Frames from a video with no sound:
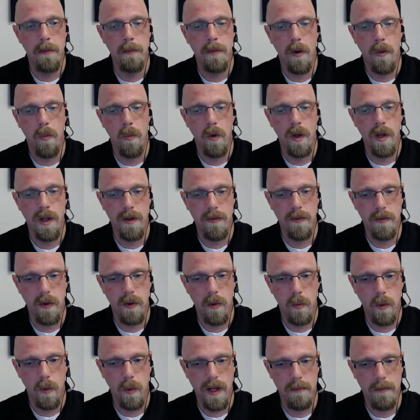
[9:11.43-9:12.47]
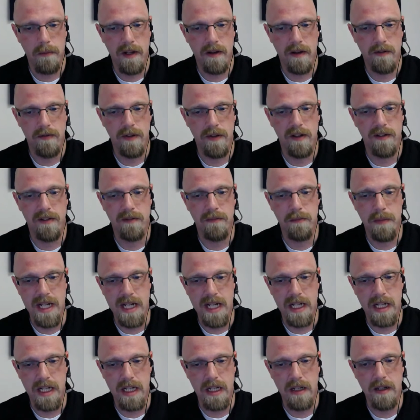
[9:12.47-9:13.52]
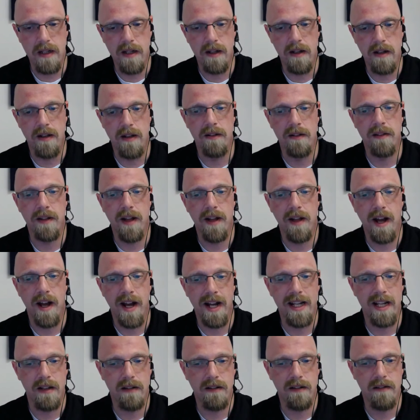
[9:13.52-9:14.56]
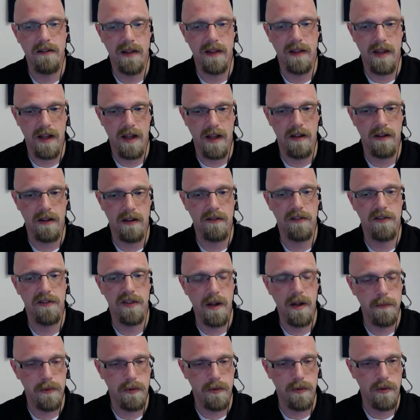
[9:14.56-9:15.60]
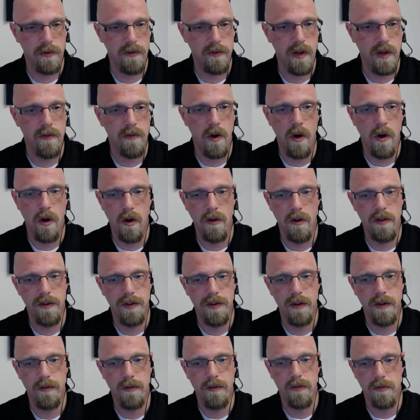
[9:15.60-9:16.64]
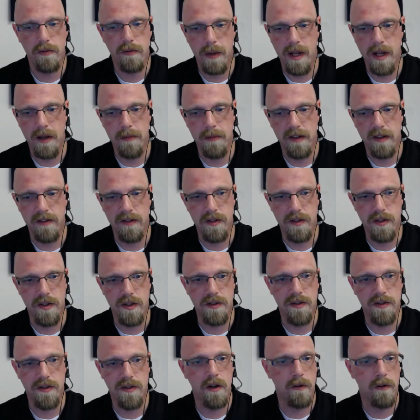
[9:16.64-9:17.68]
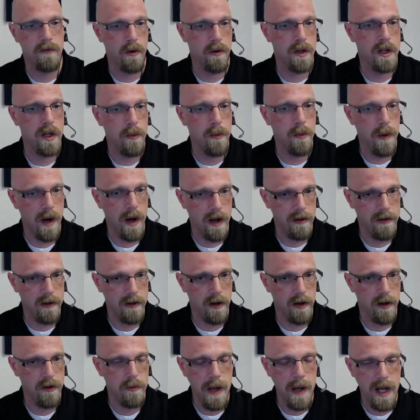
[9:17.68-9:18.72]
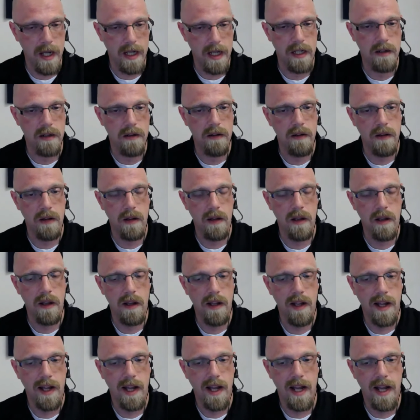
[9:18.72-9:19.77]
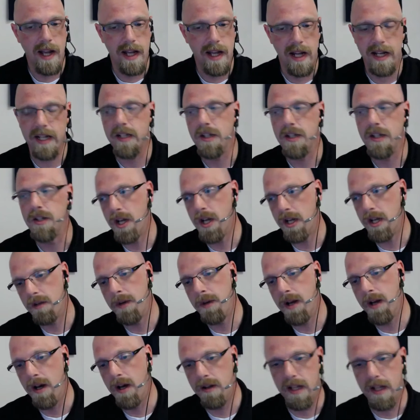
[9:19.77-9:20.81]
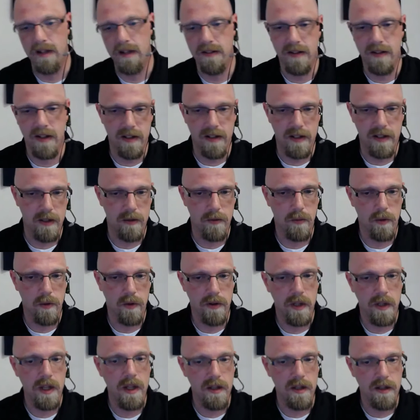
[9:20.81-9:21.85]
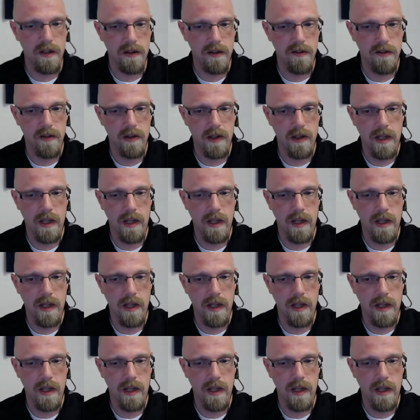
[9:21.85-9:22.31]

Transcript: But the way it benefits me is I get then samples of all the different spam messages that are floating around our domain. And I can check them out as I did with these